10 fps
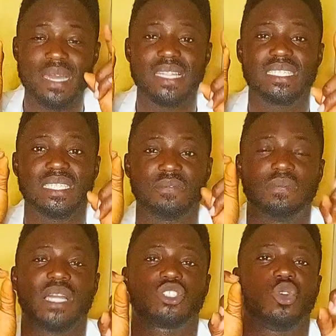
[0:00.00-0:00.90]
managing the
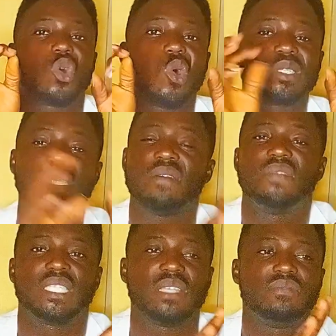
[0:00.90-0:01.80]
fracture
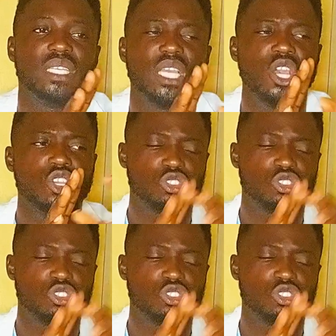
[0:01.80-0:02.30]
conservatively.